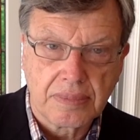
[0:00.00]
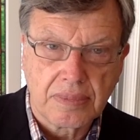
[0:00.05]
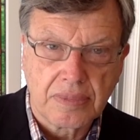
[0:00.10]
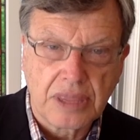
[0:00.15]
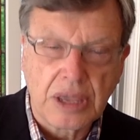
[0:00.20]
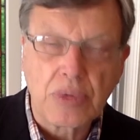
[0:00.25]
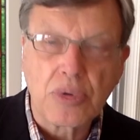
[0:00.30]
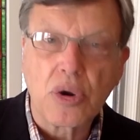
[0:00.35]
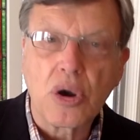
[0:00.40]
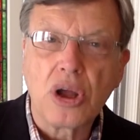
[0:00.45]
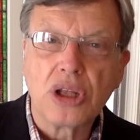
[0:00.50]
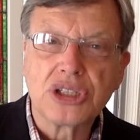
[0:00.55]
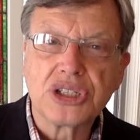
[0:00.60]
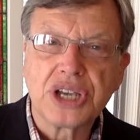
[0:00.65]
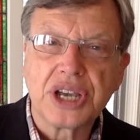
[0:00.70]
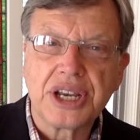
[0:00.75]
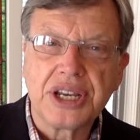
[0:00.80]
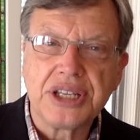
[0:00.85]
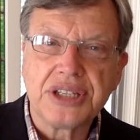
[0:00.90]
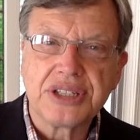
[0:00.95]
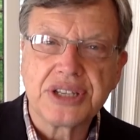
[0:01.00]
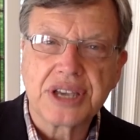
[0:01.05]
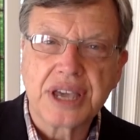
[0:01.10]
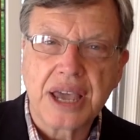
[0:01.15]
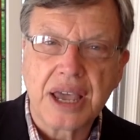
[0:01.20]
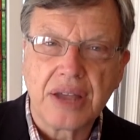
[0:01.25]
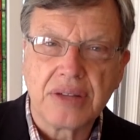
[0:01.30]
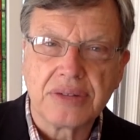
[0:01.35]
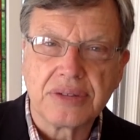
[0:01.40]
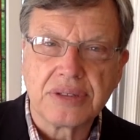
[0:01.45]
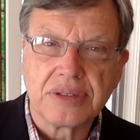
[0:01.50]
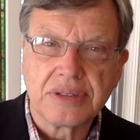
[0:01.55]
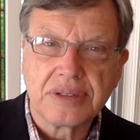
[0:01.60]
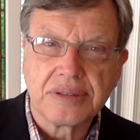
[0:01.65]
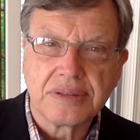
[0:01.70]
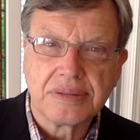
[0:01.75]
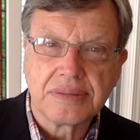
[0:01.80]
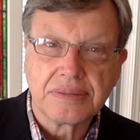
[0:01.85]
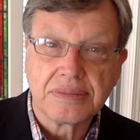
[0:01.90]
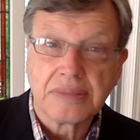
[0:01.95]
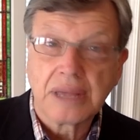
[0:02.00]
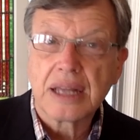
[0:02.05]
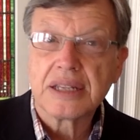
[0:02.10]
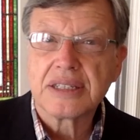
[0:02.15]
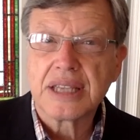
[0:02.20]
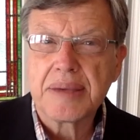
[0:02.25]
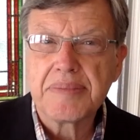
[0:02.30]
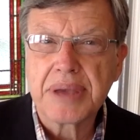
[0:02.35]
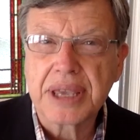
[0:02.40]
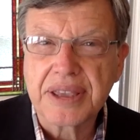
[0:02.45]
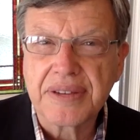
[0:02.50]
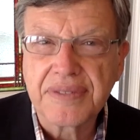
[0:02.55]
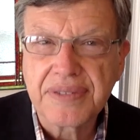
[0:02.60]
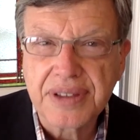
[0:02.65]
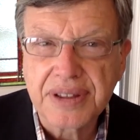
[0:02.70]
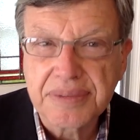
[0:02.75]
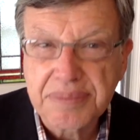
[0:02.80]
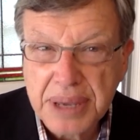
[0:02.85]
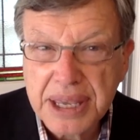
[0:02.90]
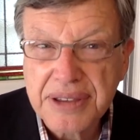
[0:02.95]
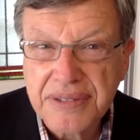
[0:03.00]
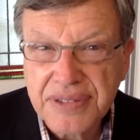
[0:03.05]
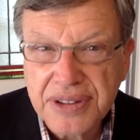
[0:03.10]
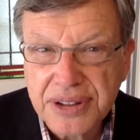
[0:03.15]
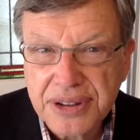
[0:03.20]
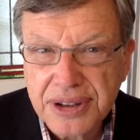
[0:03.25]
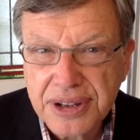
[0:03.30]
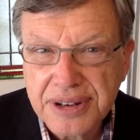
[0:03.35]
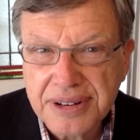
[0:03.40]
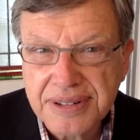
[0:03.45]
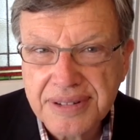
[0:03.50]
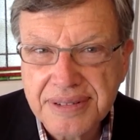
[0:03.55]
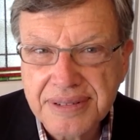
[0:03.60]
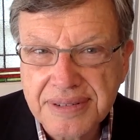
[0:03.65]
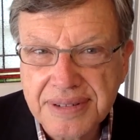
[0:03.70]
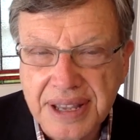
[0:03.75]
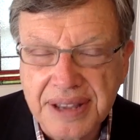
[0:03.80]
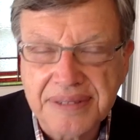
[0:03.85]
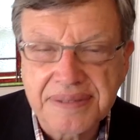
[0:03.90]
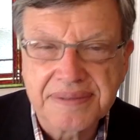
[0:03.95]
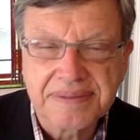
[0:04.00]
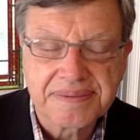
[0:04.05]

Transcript: they were all Chinese accounts. How does that make you feel? Make you feel good? Yeah.